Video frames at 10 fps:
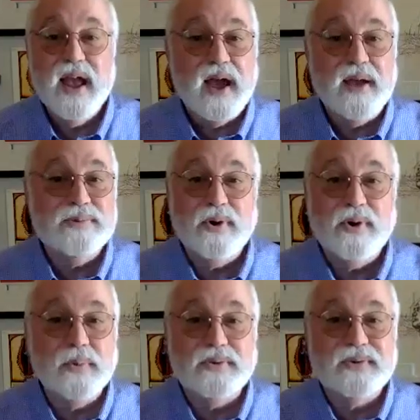I'm
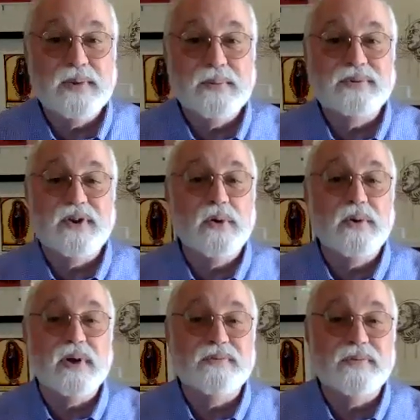sure it was some
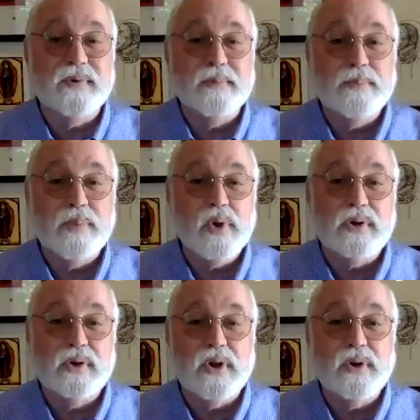slogan from
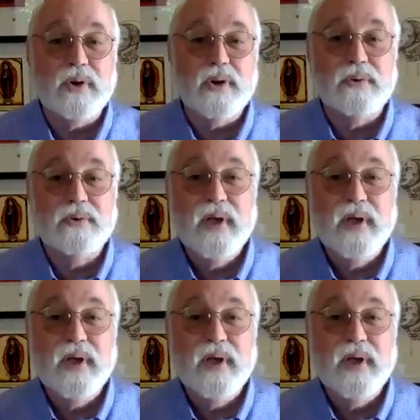Boyle Local.